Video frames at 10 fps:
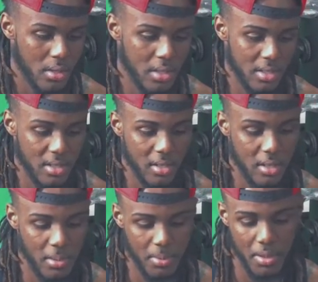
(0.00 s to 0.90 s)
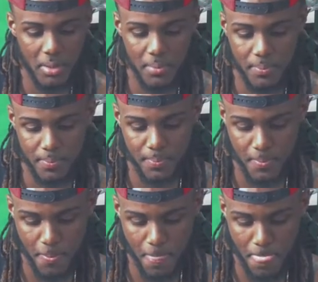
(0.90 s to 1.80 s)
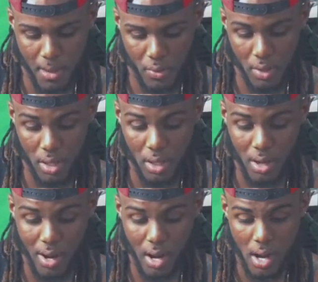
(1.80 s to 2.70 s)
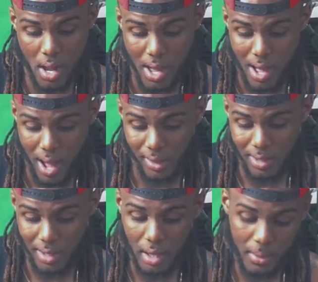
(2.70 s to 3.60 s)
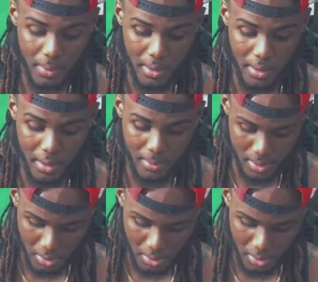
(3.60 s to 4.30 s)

Justin Herbert, rookie card. I think Herbert Herbert